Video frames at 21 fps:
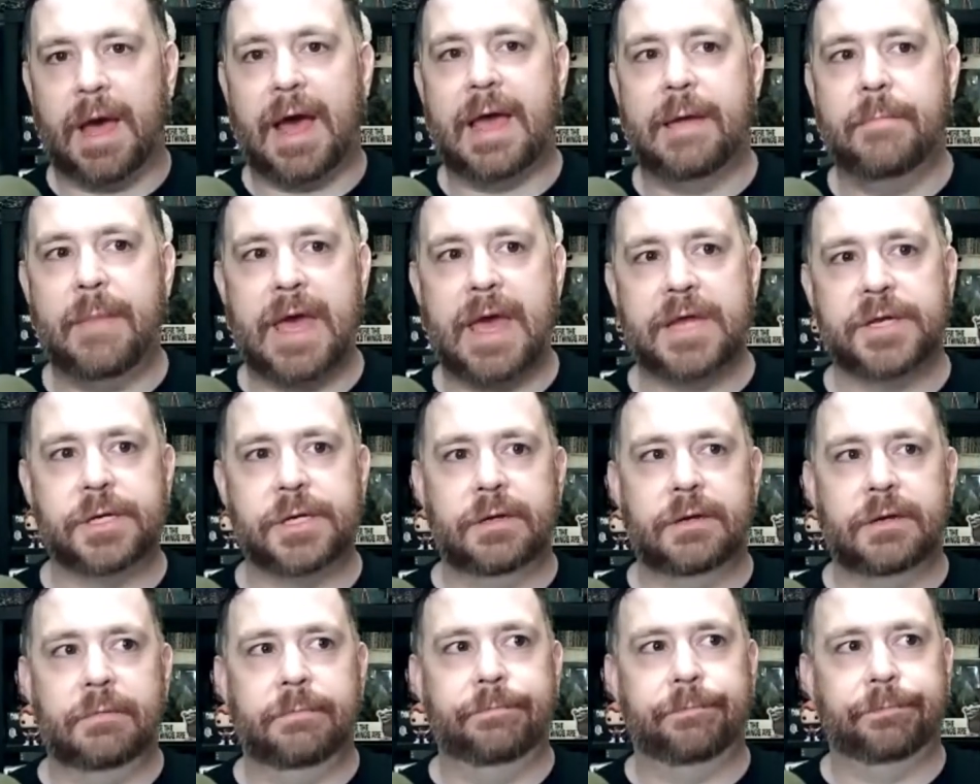I
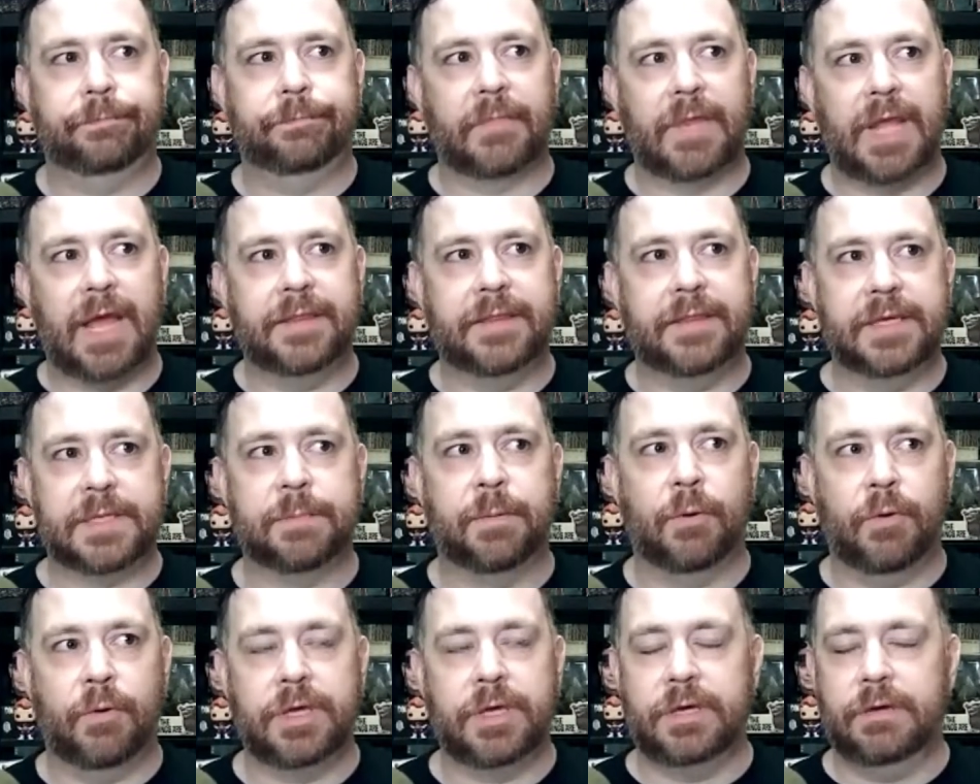imagine at this
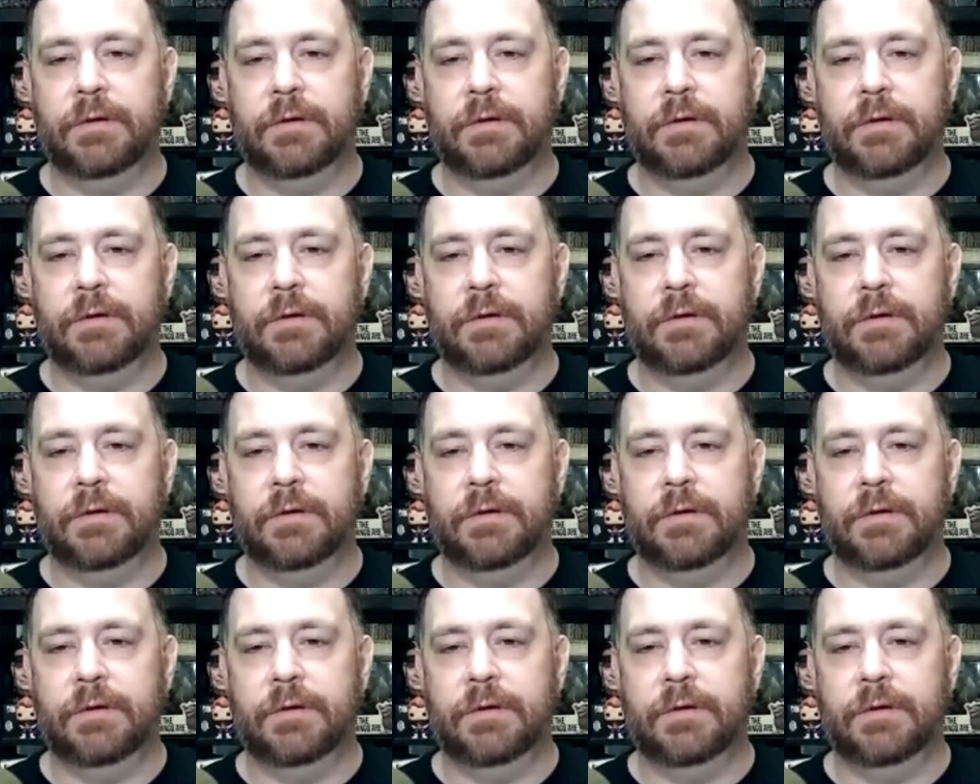point,